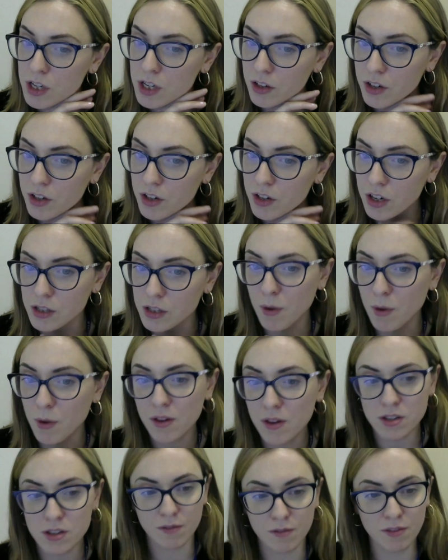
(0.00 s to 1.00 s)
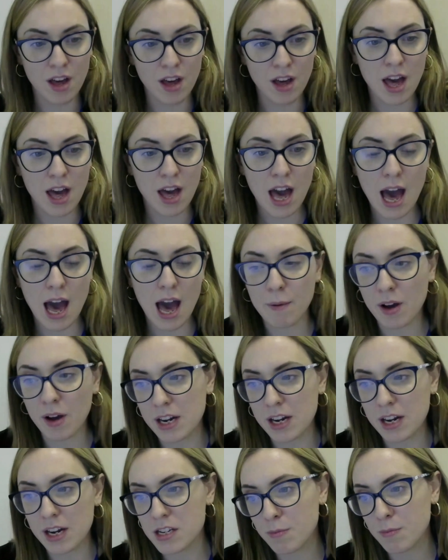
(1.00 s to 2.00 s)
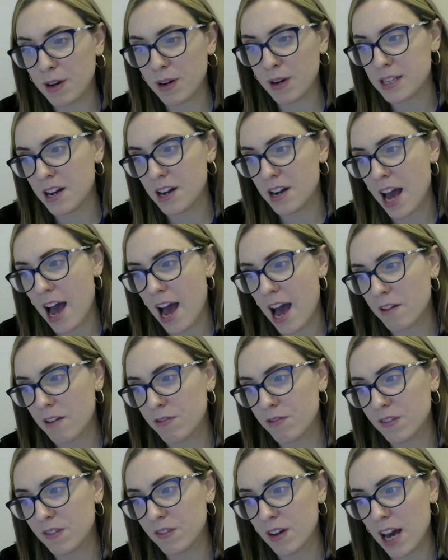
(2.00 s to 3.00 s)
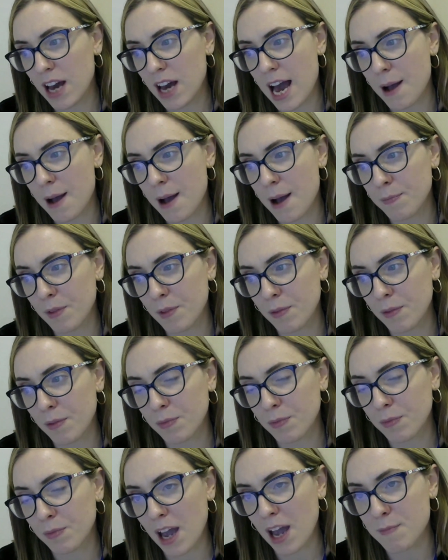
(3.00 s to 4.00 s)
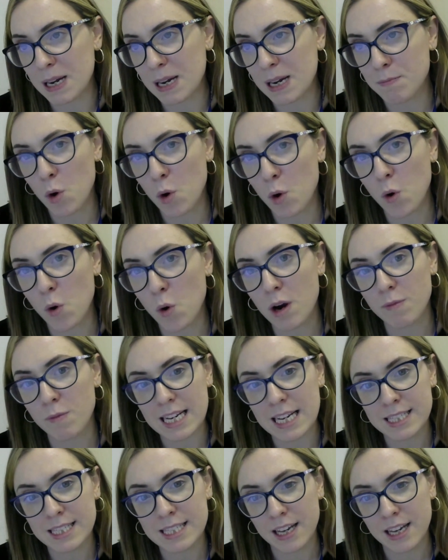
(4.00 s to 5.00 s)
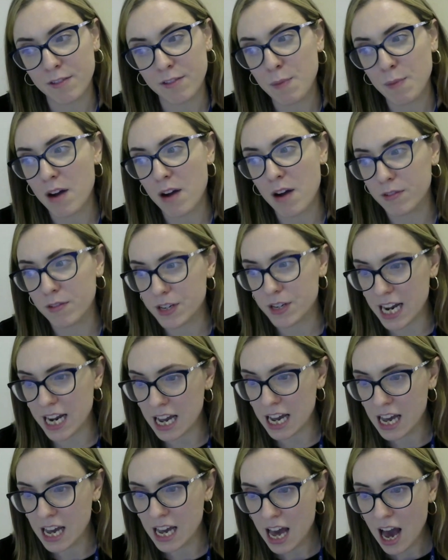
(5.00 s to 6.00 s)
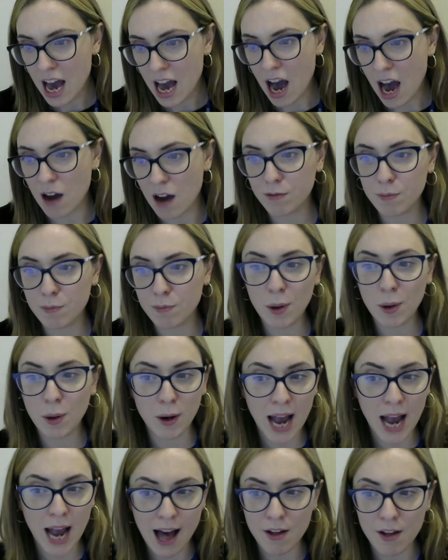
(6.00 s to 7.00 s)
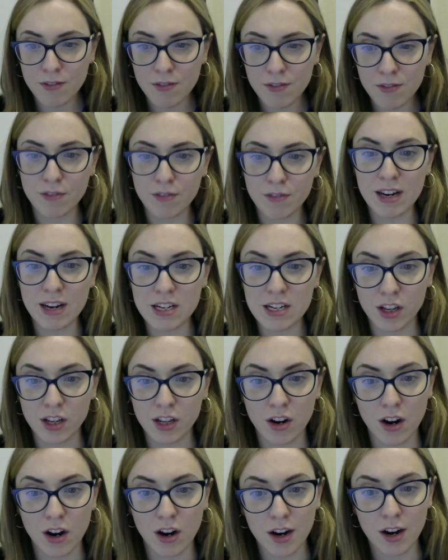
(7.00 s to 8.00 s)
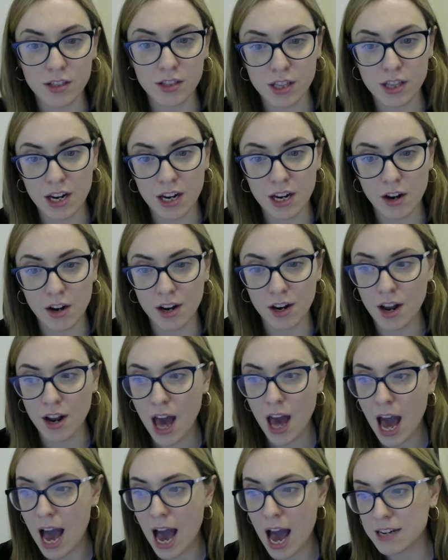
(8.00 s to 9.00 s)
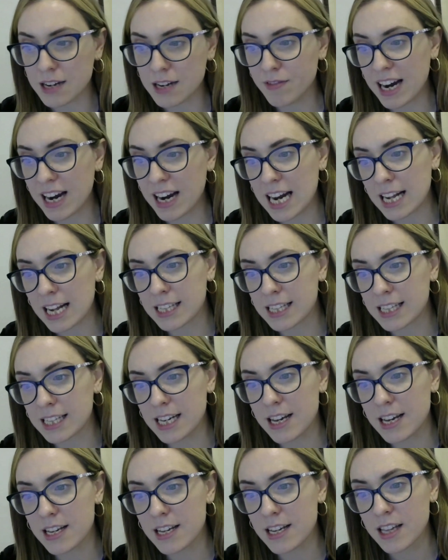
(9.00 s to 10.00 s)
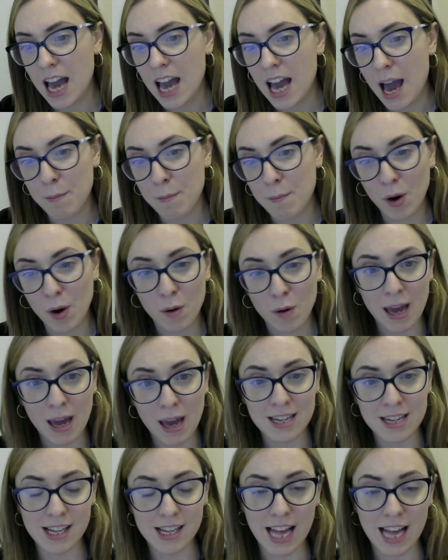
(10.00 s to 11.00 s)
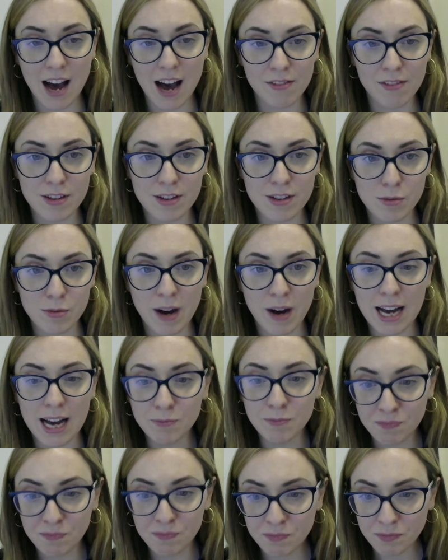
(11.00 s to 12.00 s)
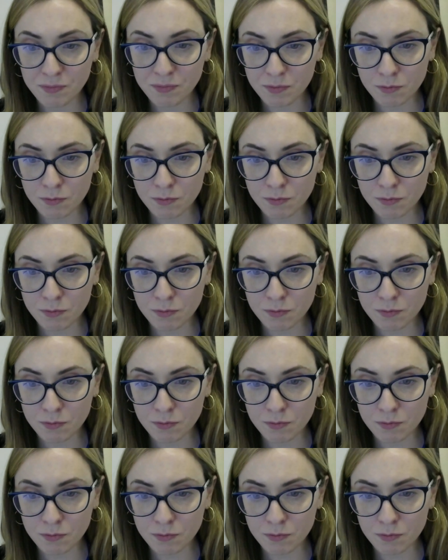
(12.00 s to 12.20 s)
children whose mothers have gone into prison, have been more at risk of poverty, of poor health, of insecure housing and finances, and poor mental health as well.